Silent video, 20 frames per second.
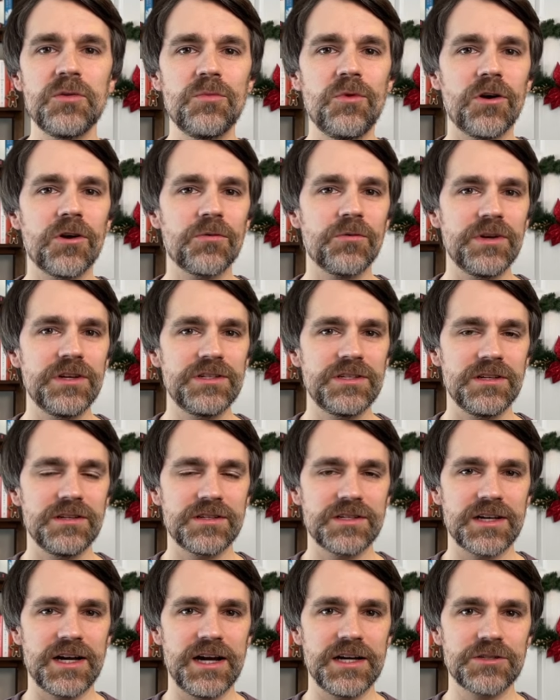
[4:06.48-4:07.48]
more recent
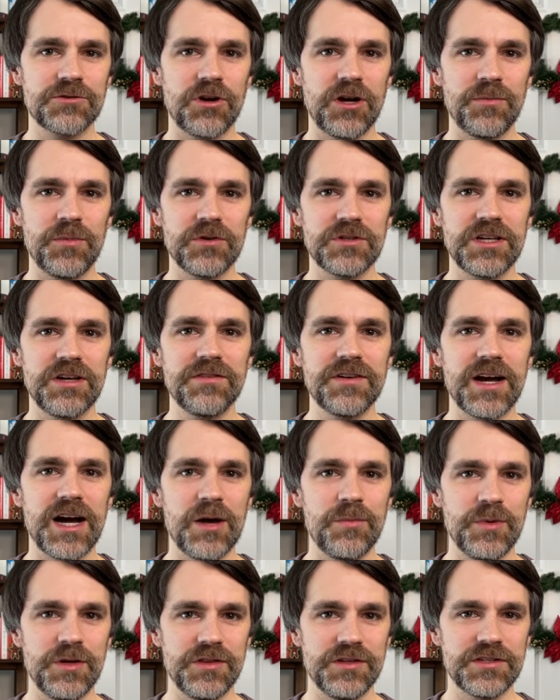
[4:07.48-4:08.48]
skyscrapers have
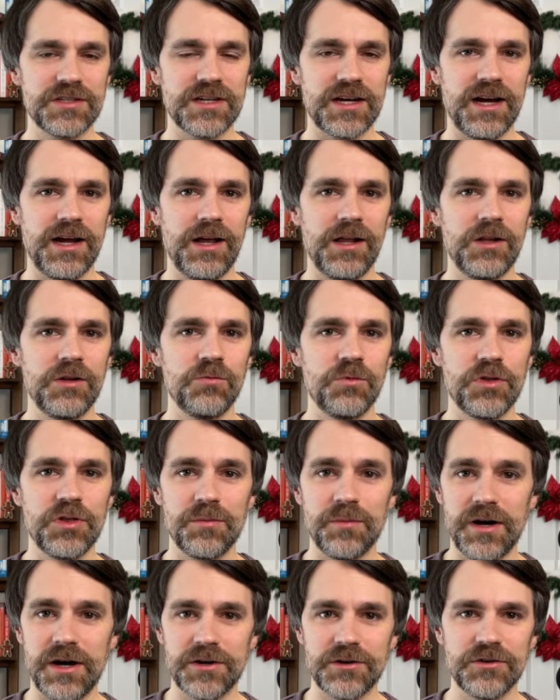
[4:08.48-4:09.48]
copied the style with a
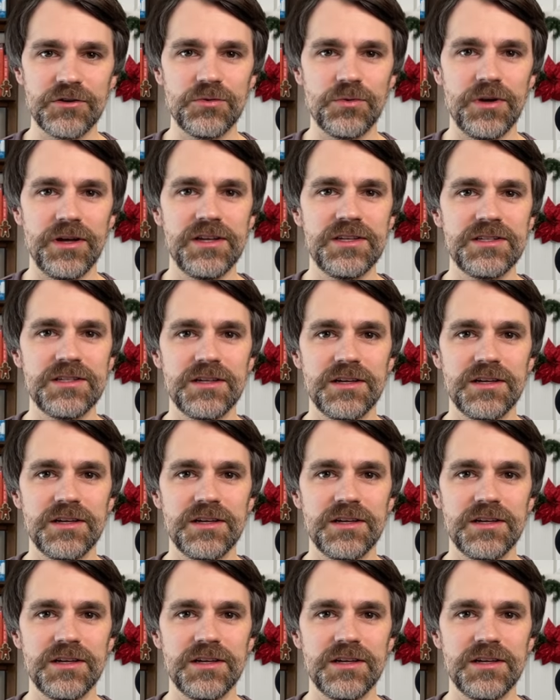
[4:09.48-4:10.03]
modern twist,